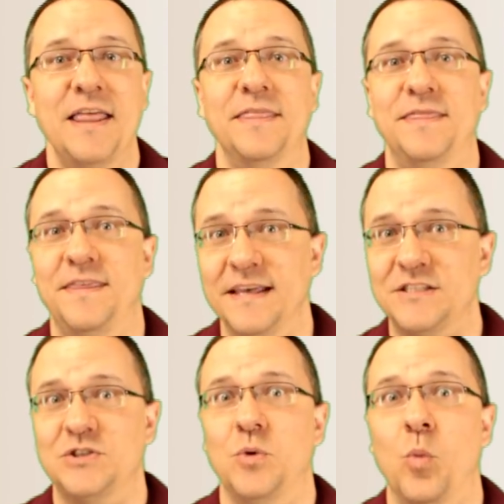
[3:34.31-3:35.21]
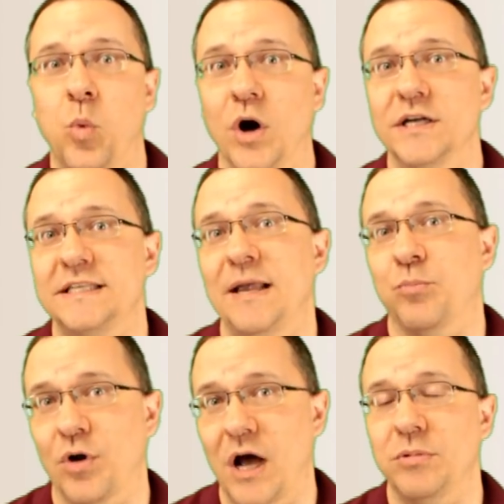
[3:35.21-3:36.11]
This was a
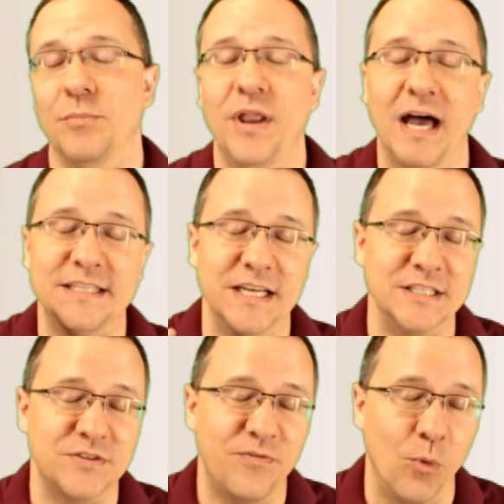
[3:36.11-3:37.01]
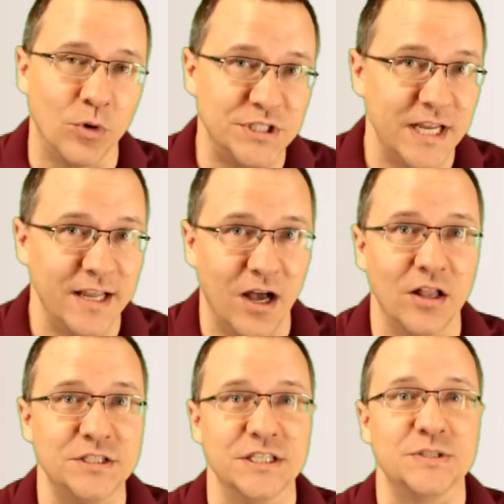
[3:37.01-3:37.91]
problem, not just for
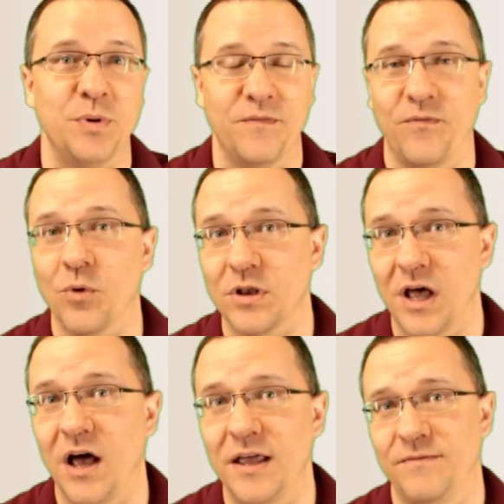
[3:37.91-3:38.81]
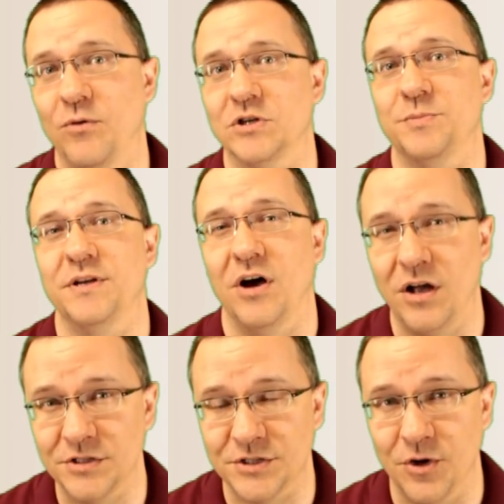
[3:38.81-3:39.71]
genealogists, but for law enforcement
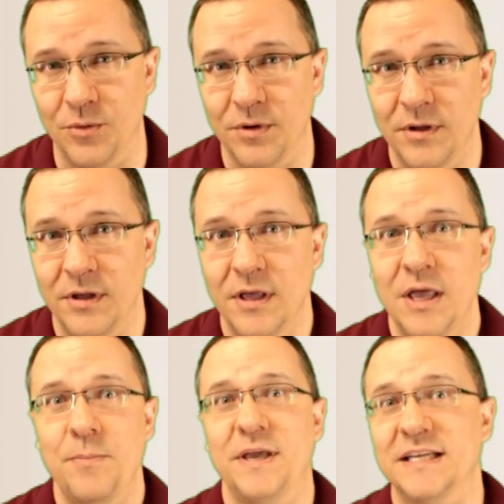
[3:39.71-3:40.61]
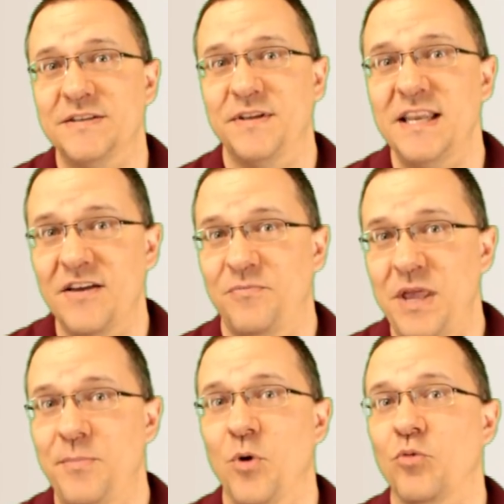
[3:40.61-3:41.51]
also. Because if enough
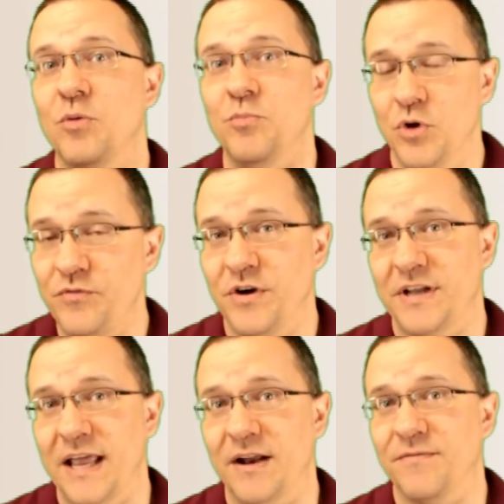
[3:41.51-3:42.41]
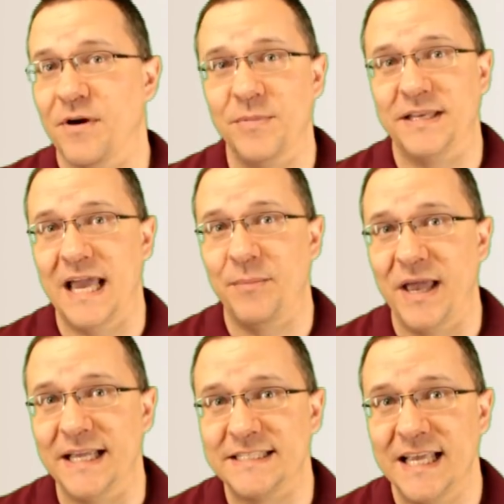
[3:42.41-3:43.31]
people removed their data from the
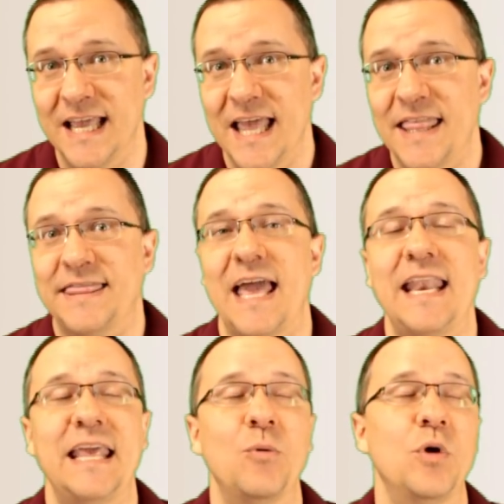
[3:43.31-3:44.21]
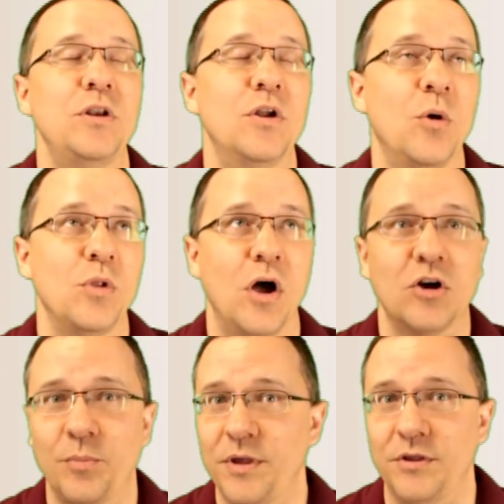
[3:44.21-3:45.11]
database, then it would no
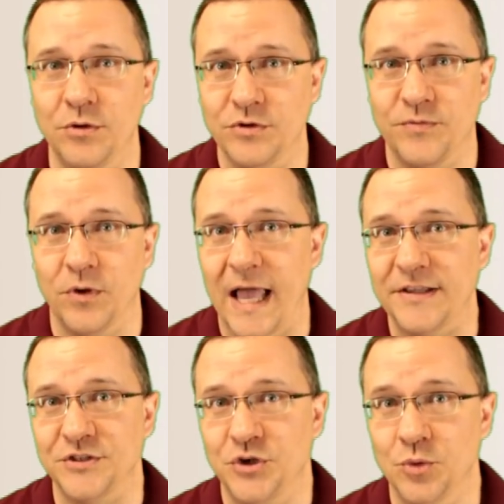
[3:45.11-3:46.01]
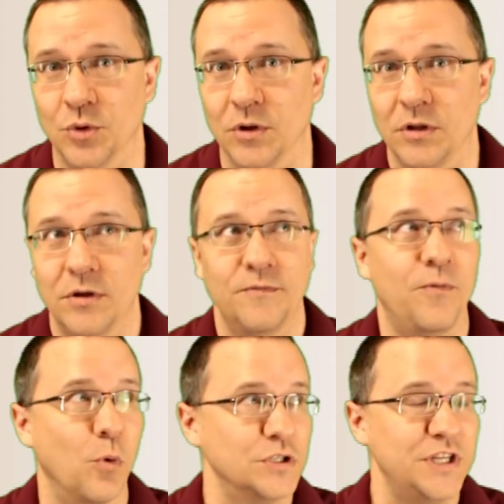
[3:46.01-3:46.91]
longer be useful as a tool
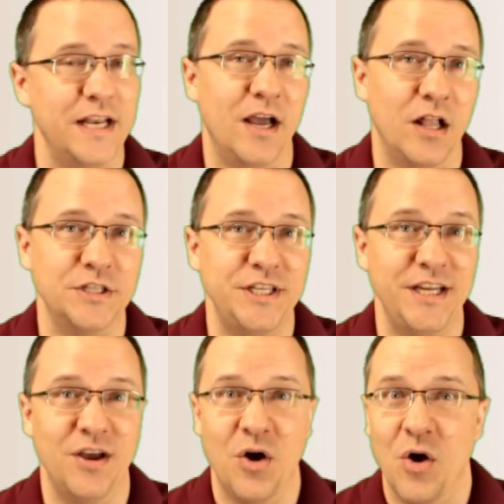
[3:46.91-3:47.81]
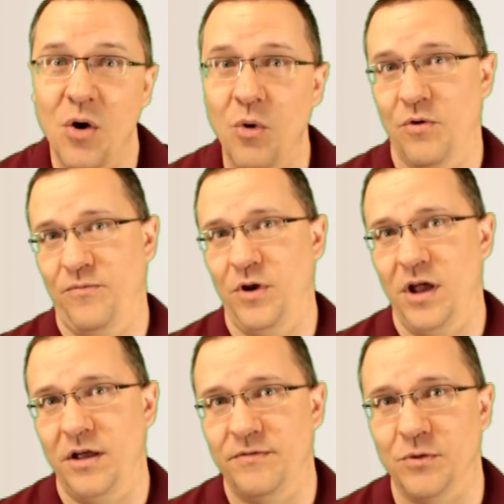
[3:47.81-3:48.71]
for genealogy or for
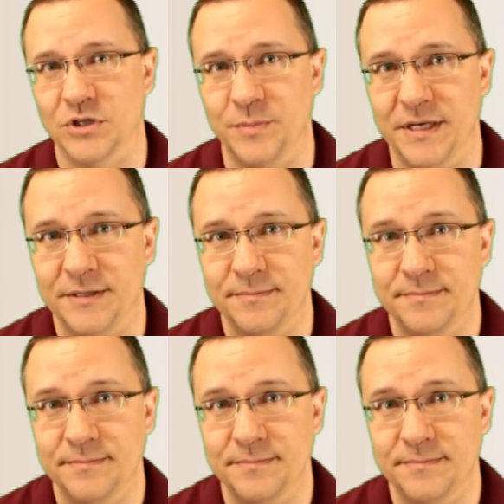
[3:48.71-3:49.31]
law enforcement.